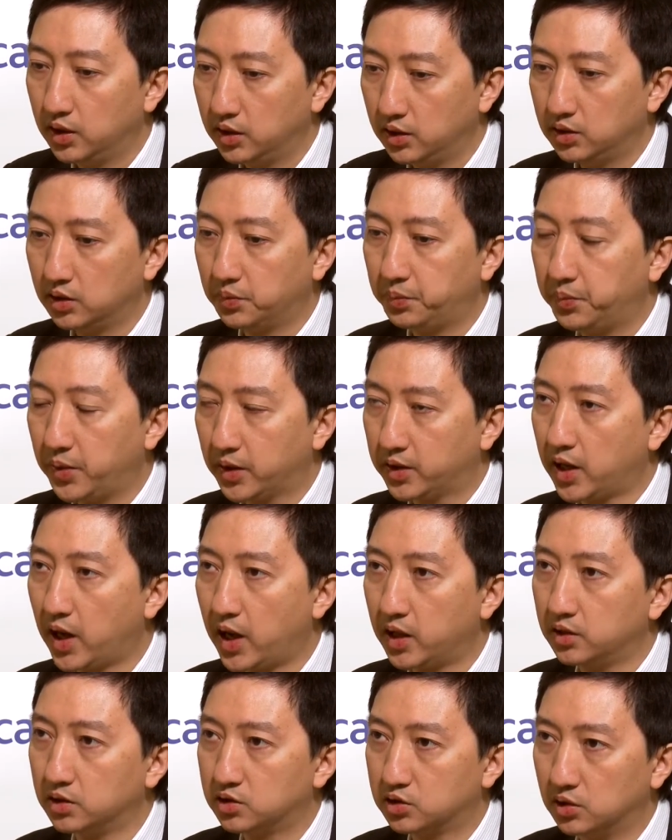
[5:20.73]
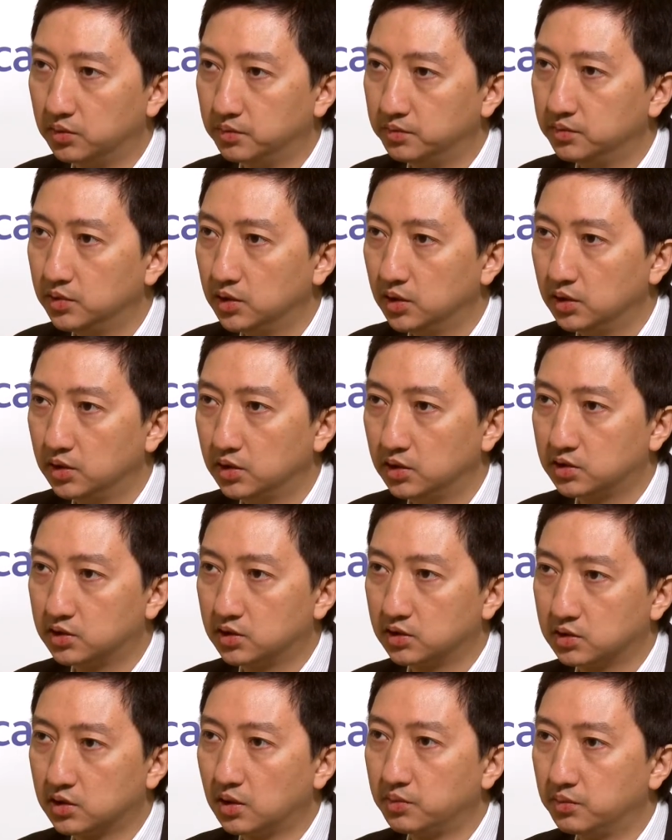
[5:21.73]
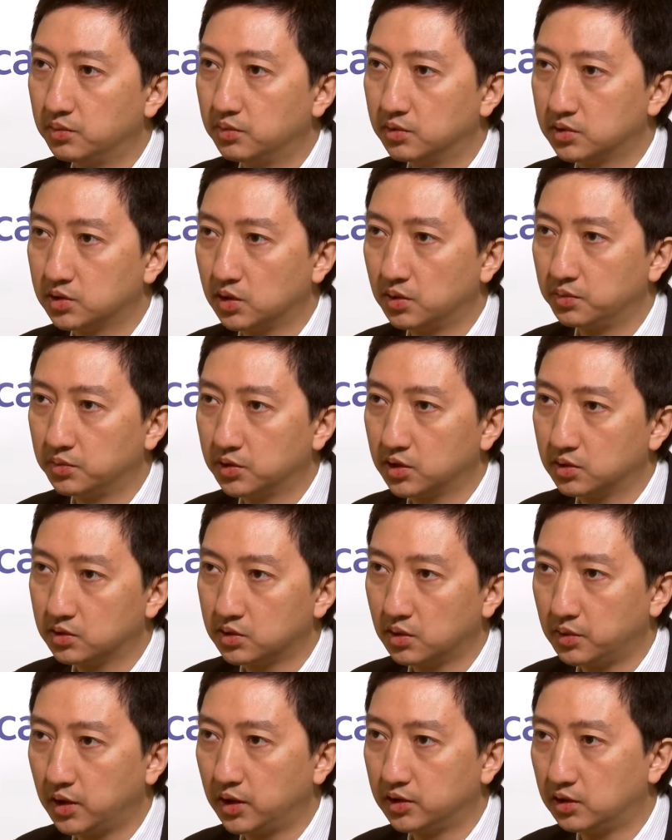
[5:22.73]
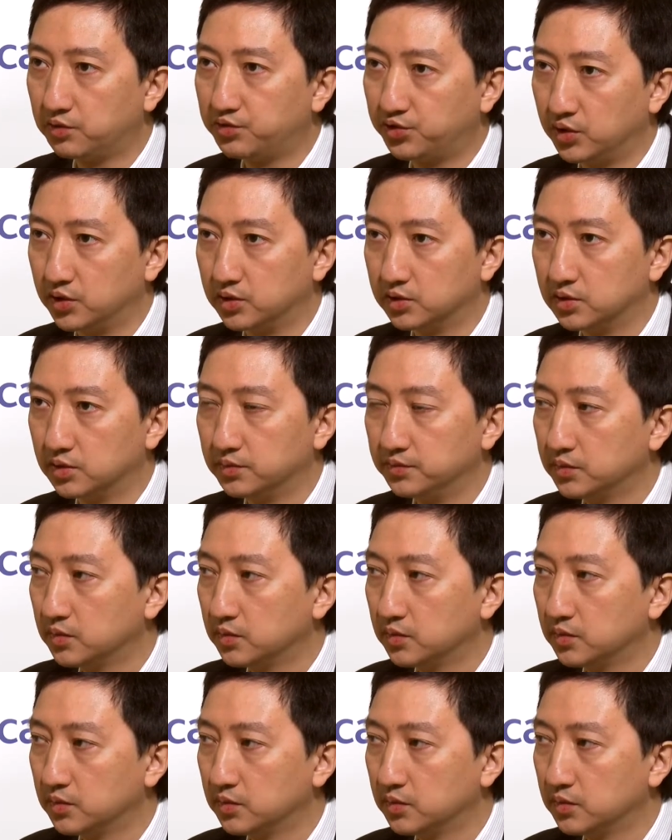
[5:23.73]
in the mechanism is some some some difference